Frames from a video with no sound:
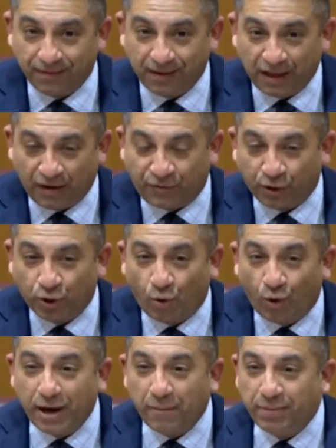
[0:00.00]
if you're
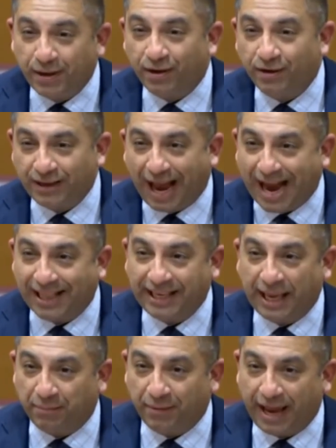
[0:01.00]
going to build highly
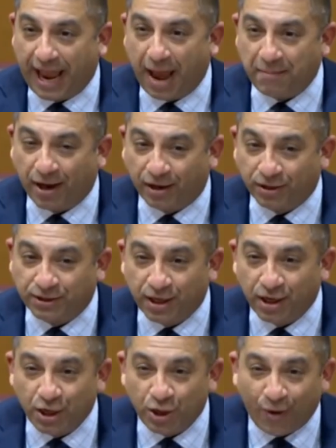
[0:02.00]
capable AI models,
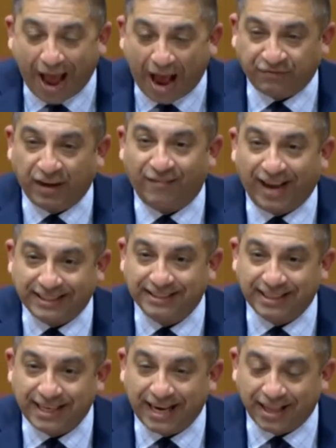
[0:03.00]
you have to have access
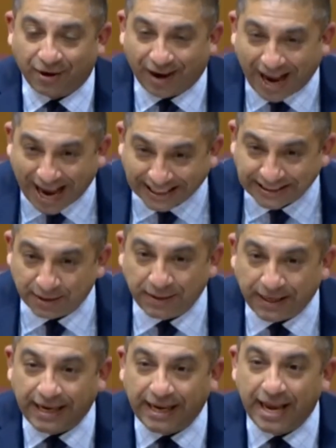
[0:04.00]
to data. There has to
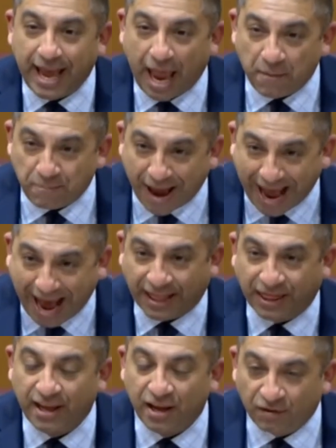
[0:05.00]
be a path
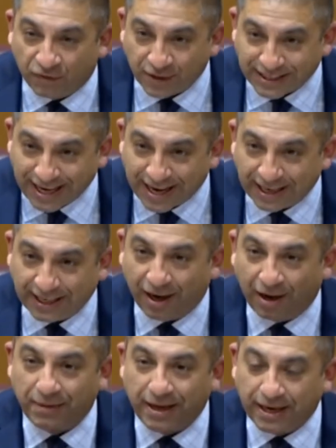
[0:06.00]
for data to
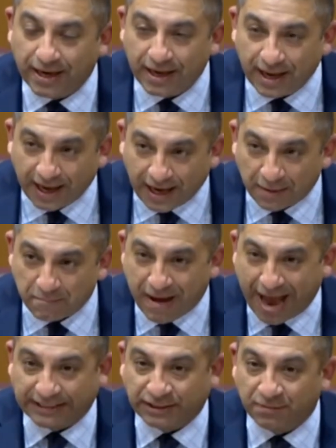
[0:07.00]
come in
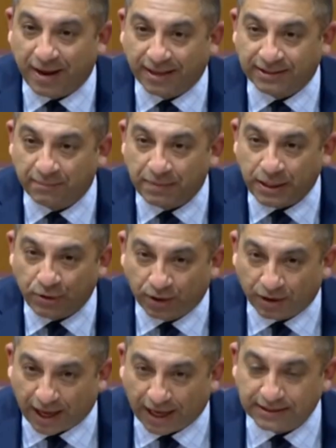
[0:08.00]
massive amounts and be
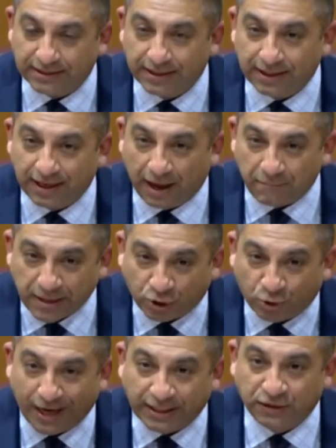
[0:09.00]
utilized and be
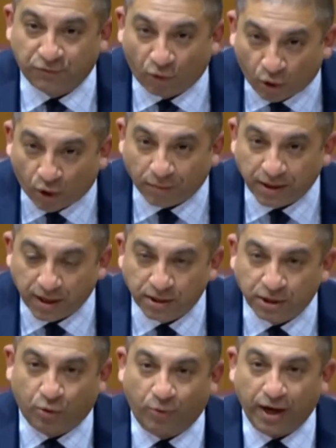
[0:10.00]
transformed
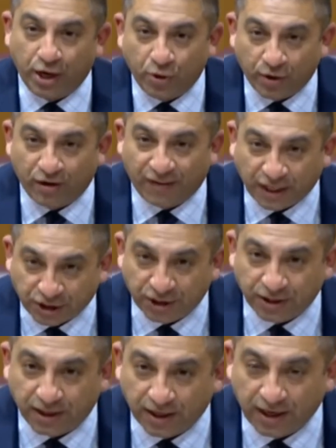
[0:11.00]
to create new
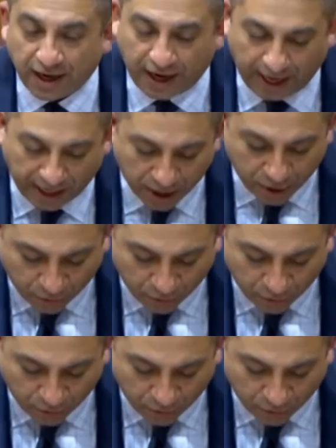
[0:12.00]
innovation and new